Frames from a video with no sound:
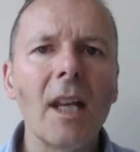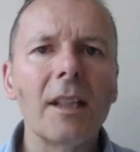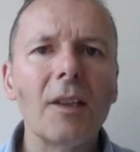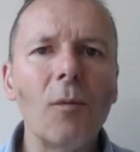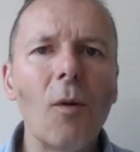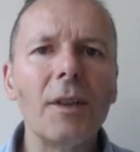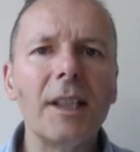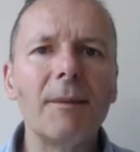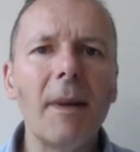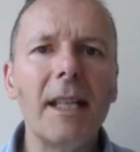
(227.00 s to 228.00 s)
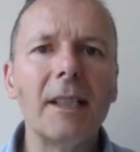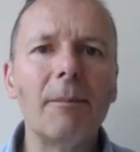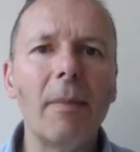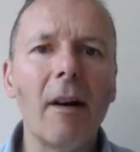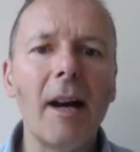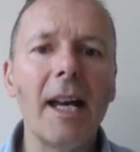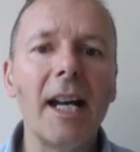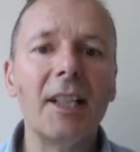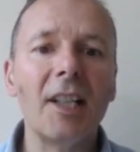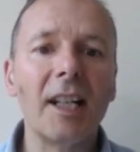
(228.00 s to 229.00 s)
So what is meant by
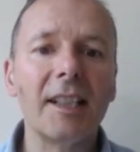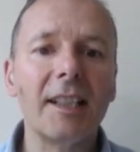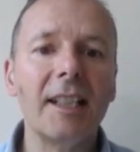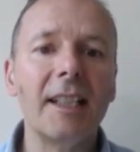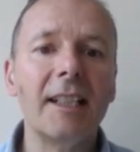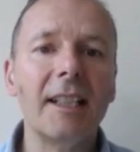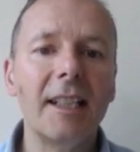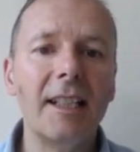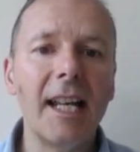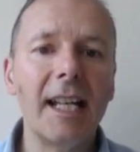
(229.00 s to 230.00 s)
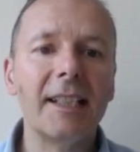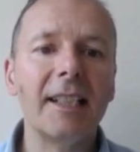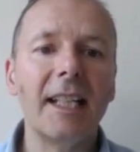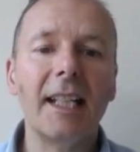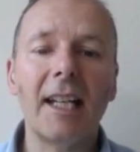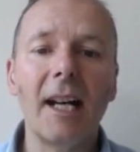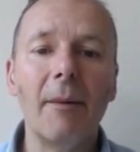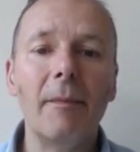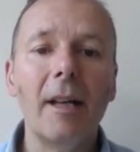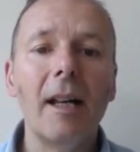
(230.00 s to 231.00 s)
adjusted net
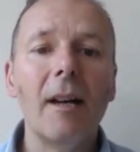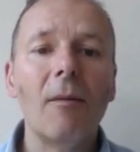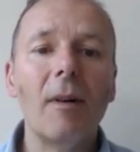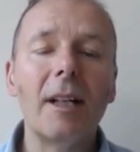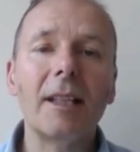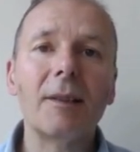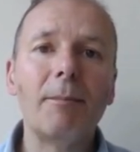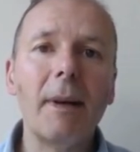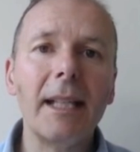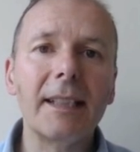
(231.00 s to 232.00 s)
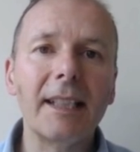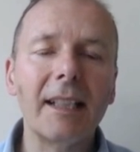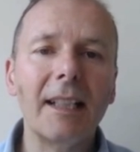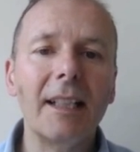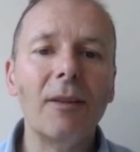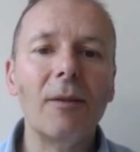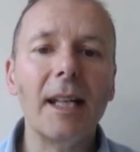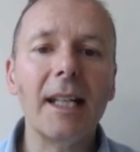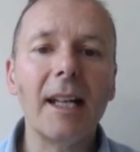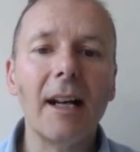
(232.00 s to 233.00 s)
income? Well, it's basically your
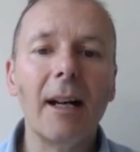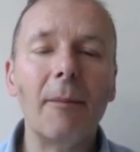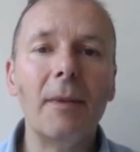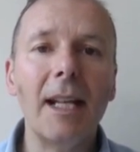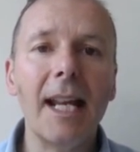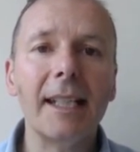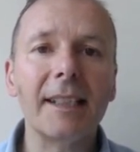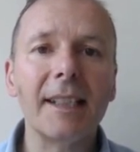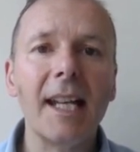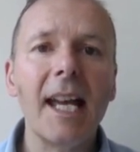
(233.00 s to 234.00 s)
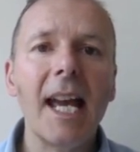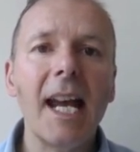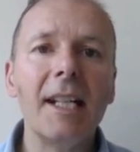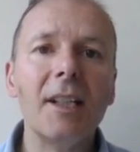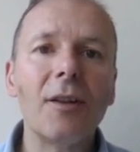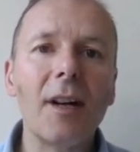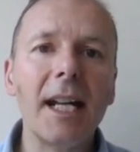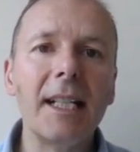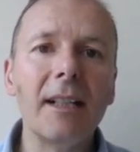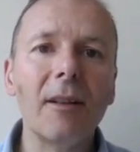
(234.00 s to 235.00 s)
income less any
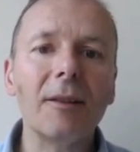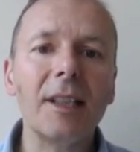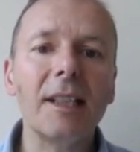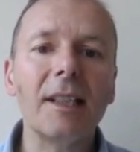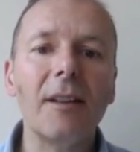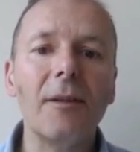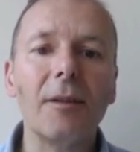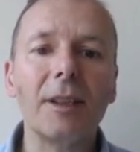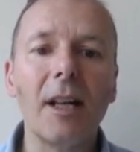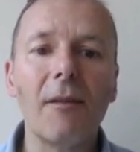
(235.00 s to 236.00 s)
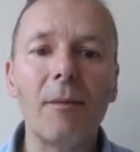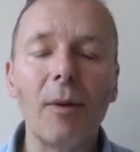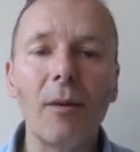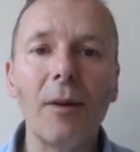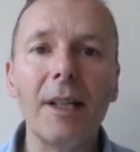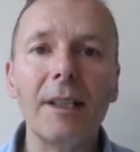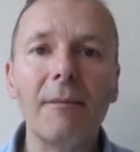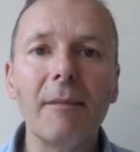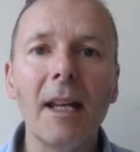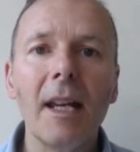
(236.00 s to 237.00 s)
trading losses if you're self-employed,
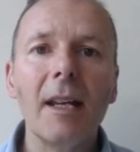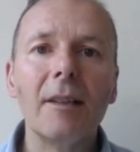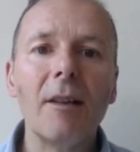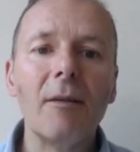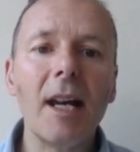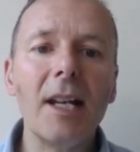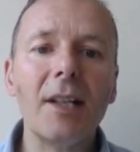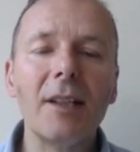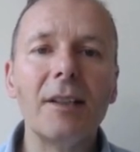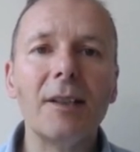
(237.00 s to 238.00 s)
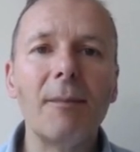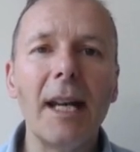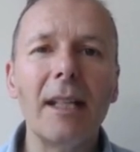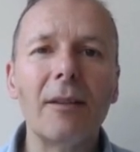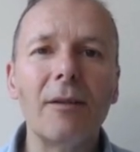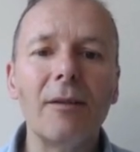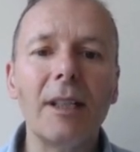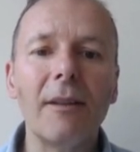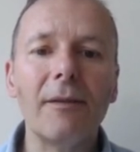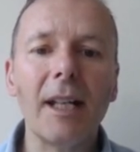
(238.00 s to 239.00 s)
donations made through
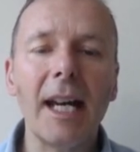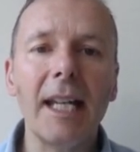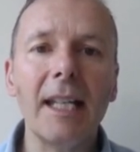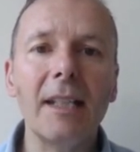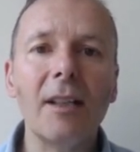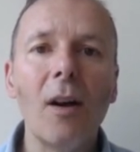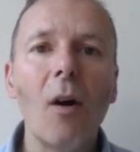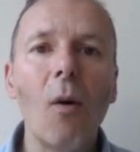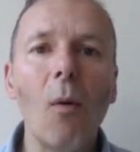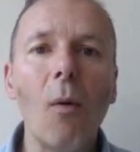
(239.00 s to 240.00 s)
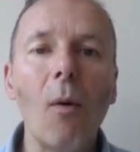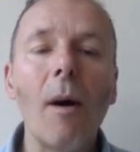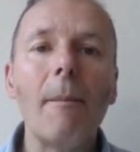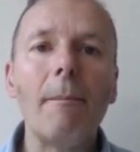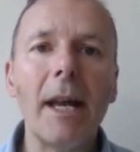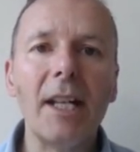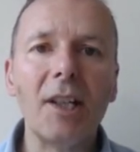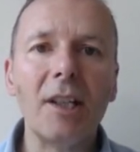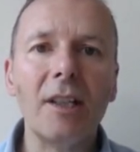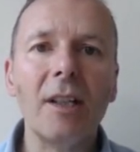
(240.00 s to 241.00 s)
gift aid, or
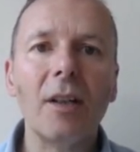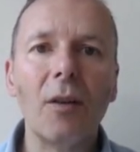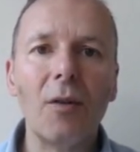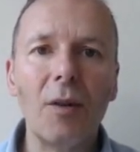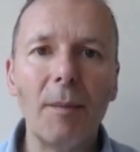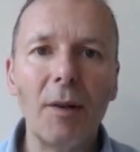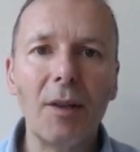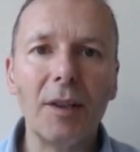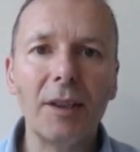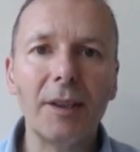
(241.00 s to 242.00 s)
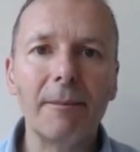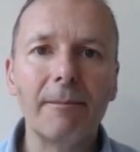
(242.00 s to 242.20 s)
pension contributions.